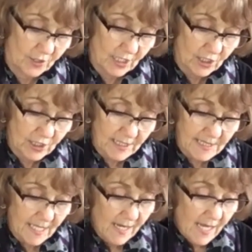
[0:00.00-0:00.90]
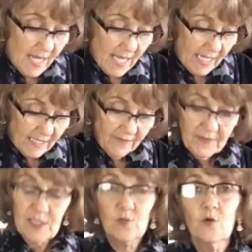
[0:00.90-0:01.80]
dishes. And if
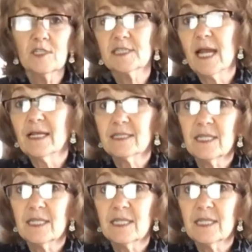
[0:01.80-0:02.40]
a store stocks